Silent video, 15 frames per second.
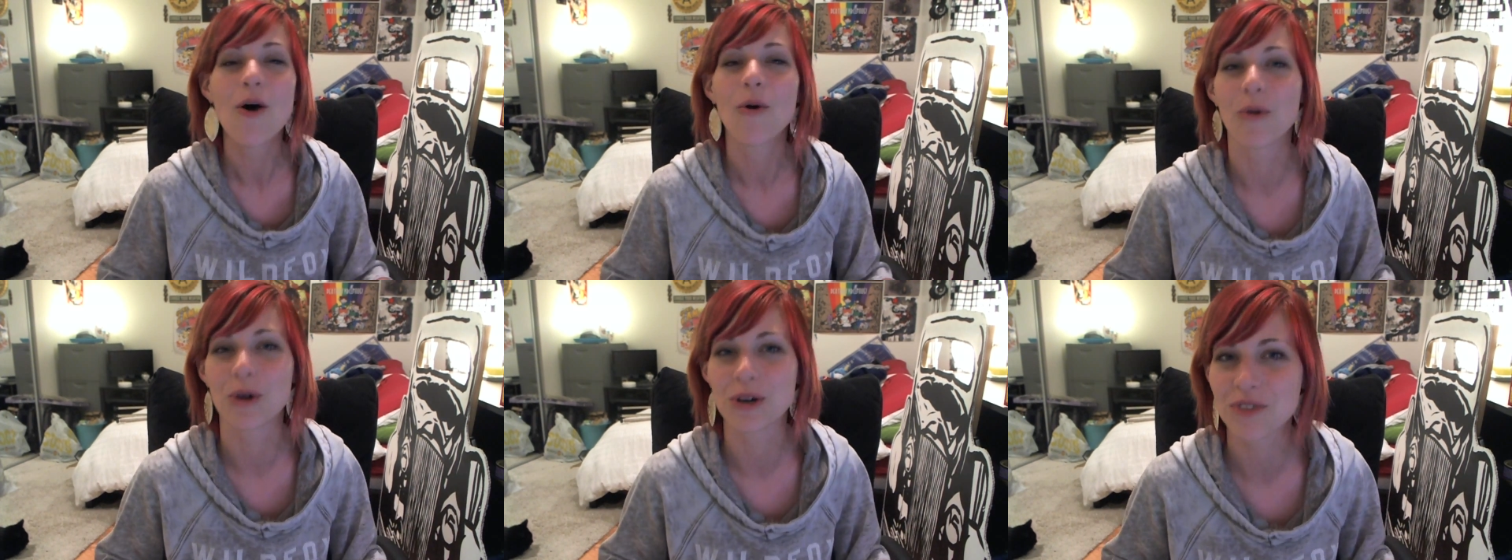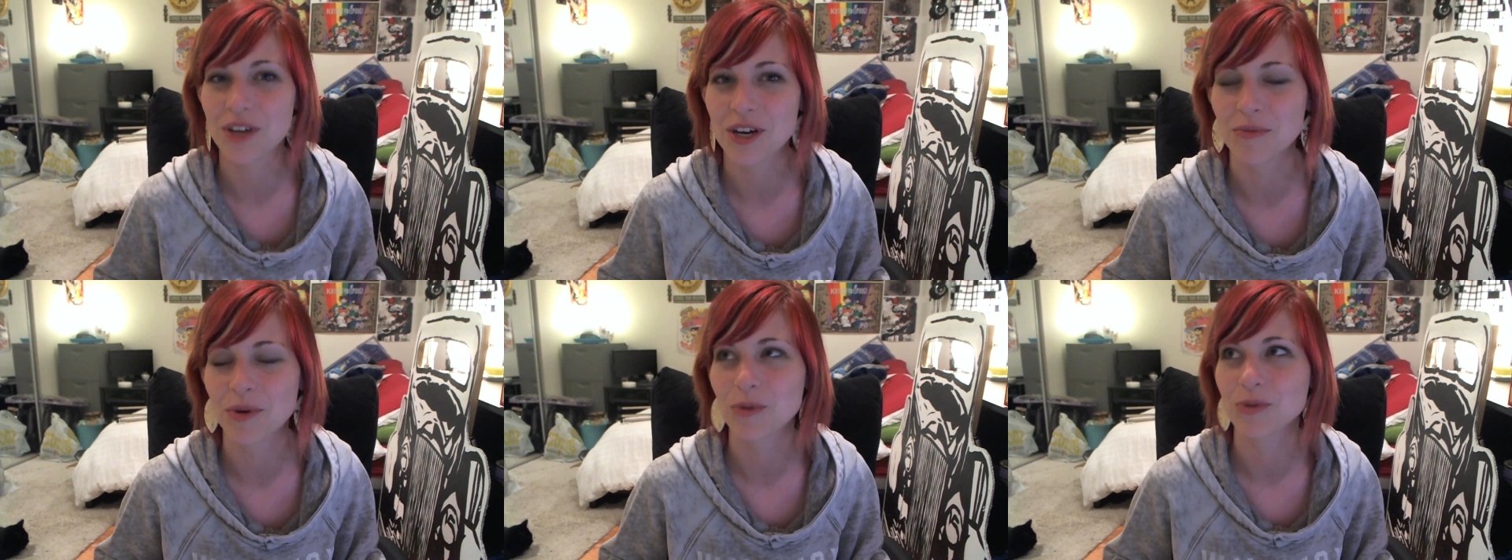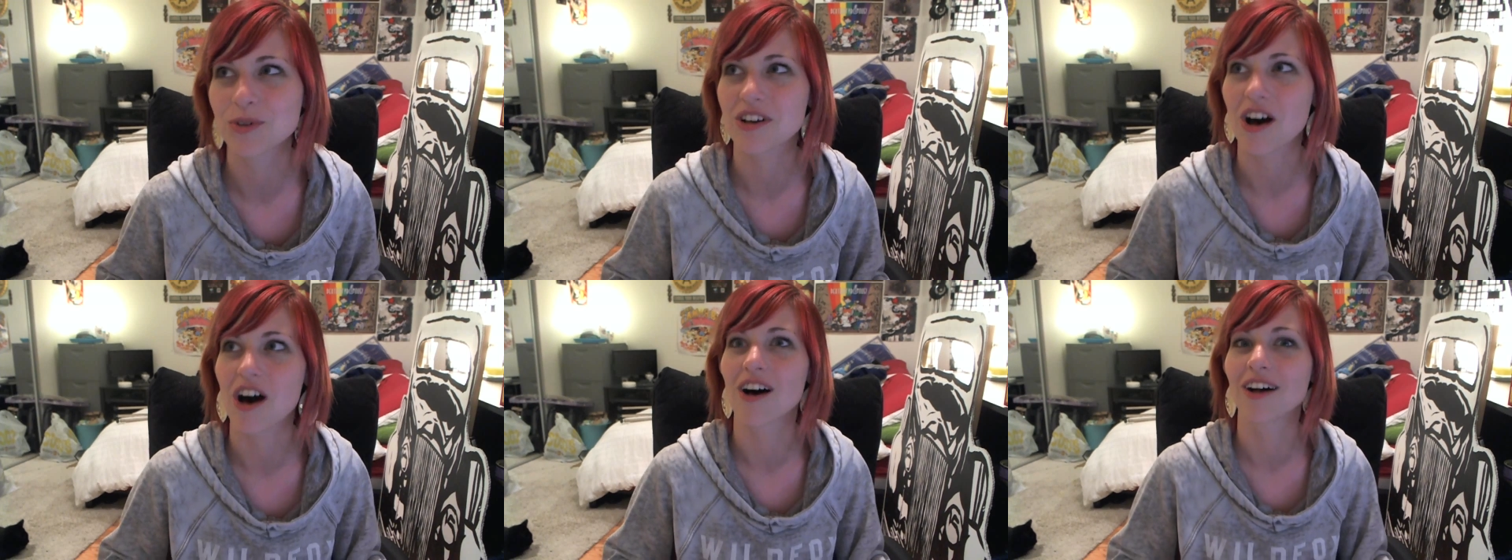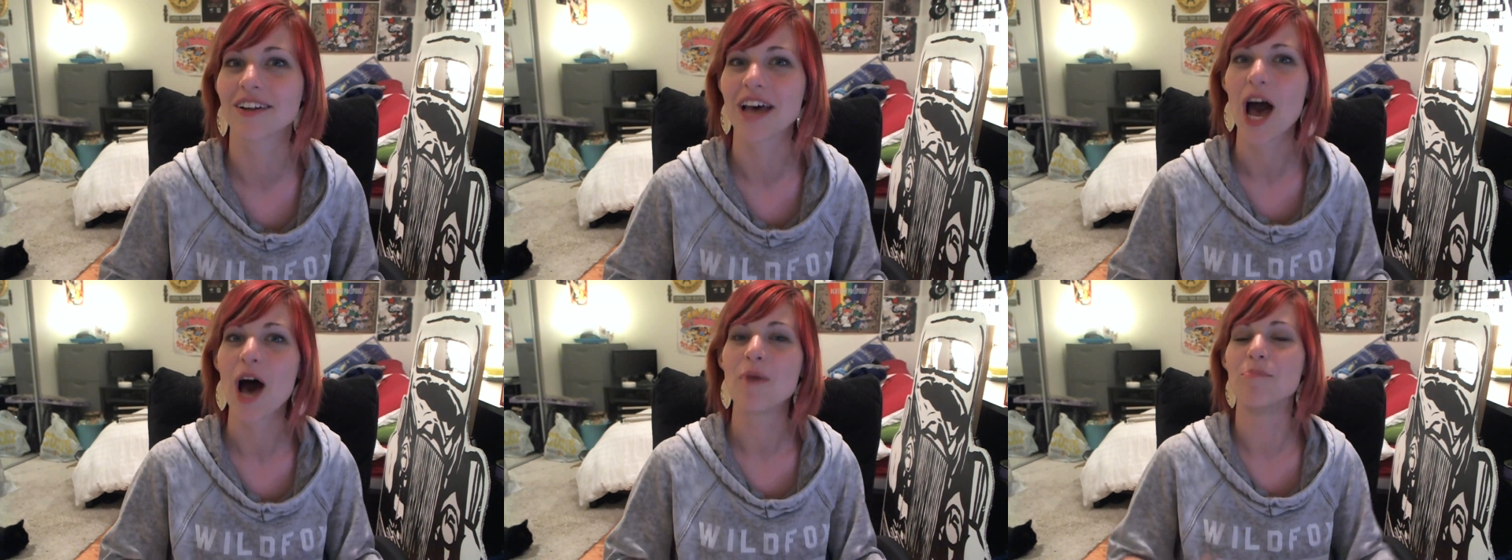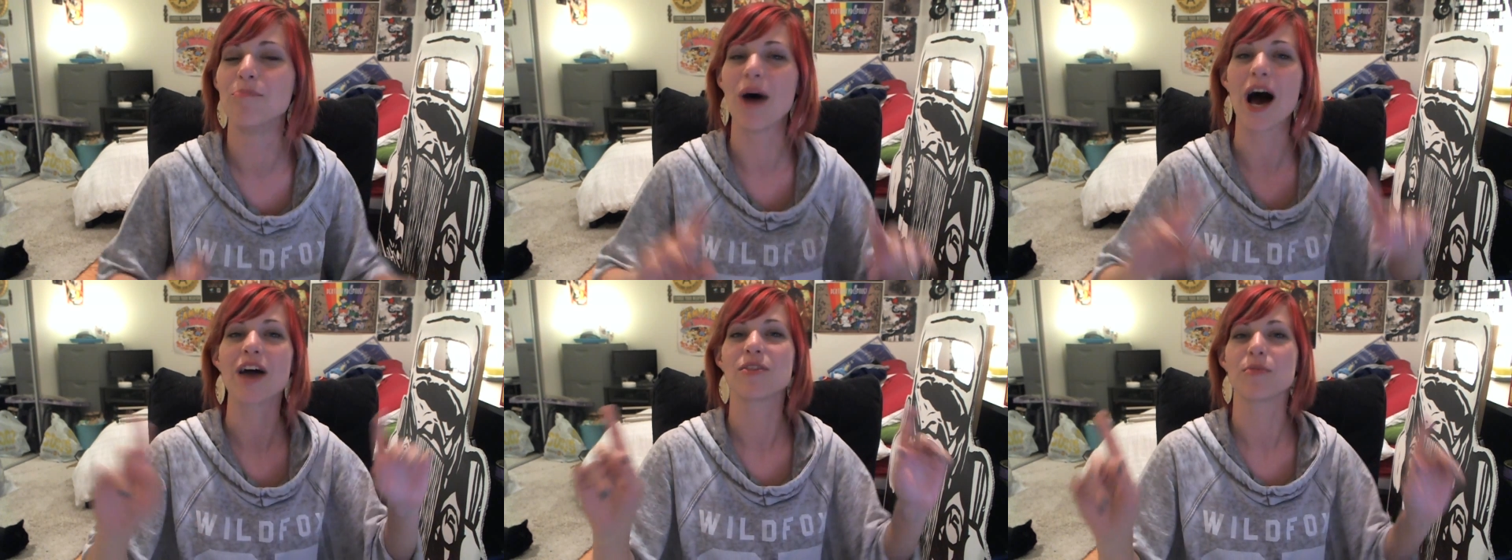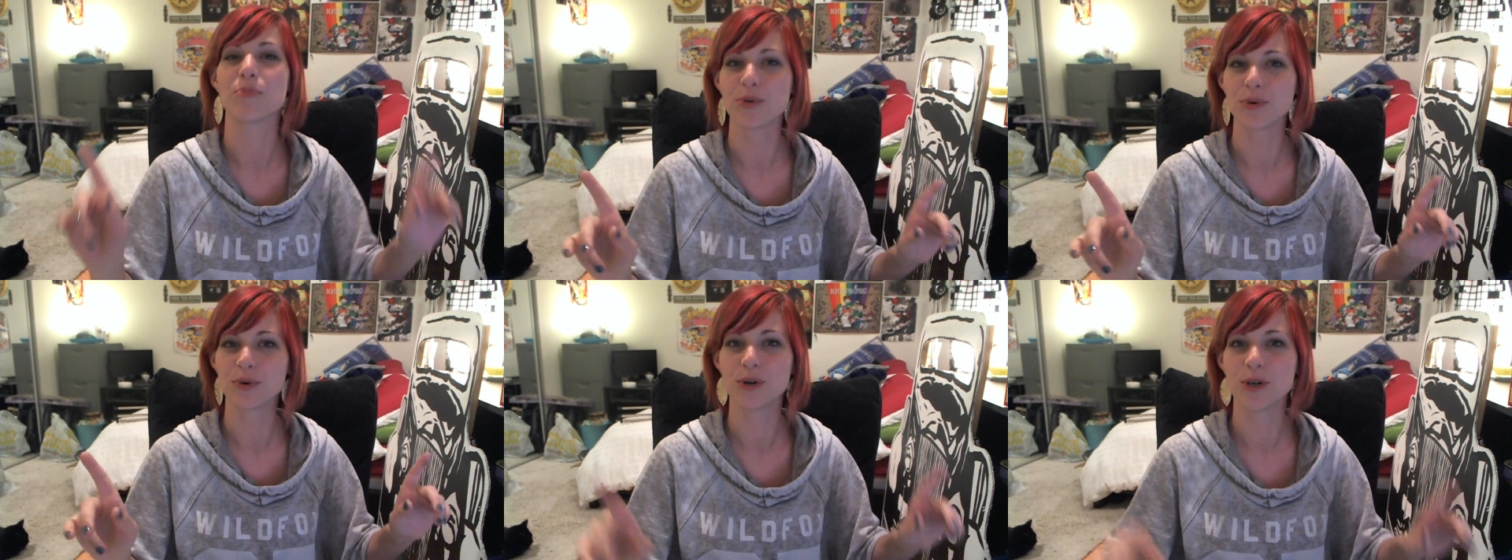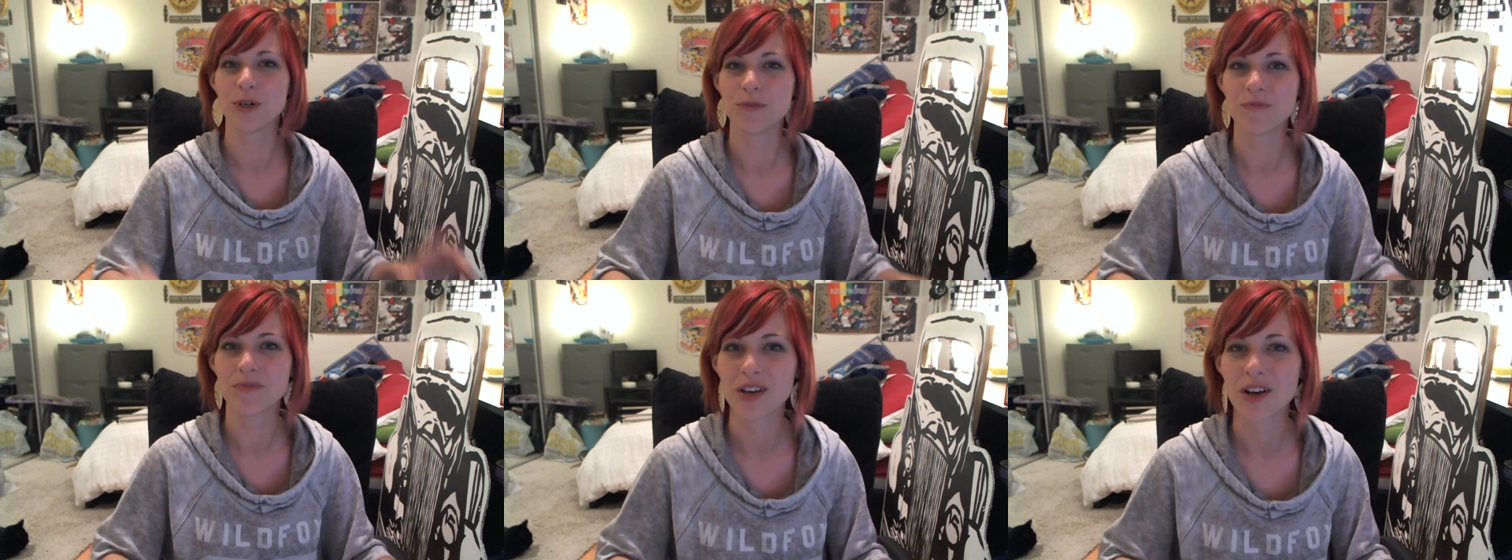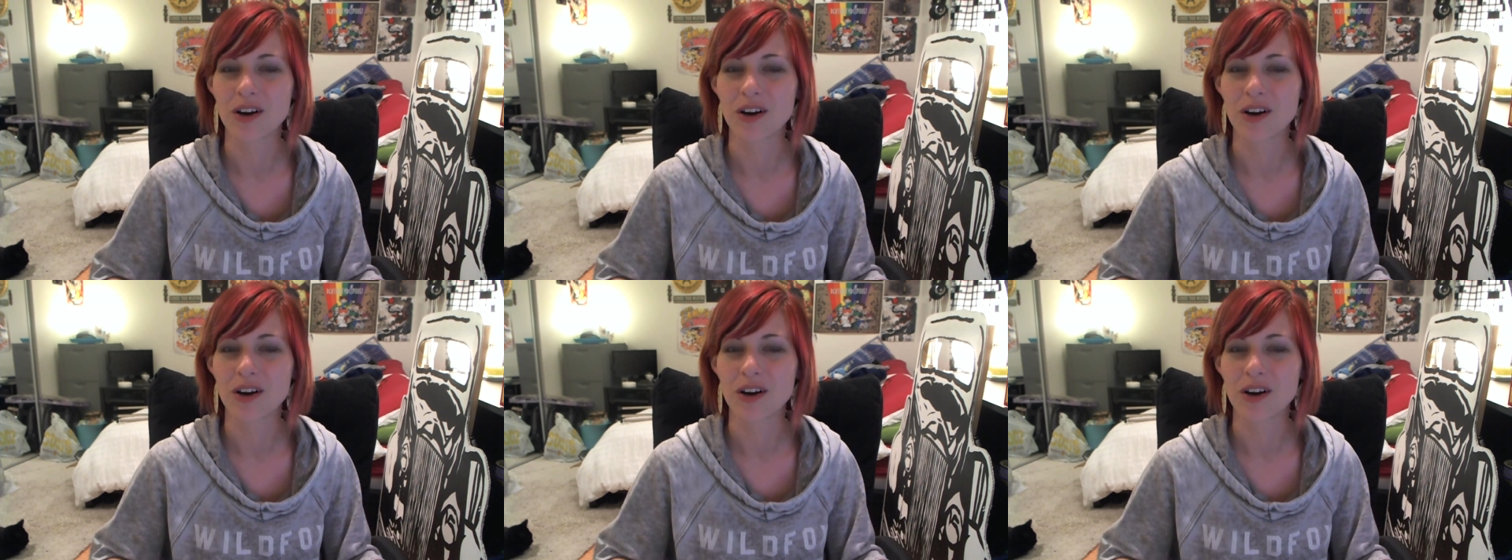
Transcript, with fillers: One of them was called By the Pool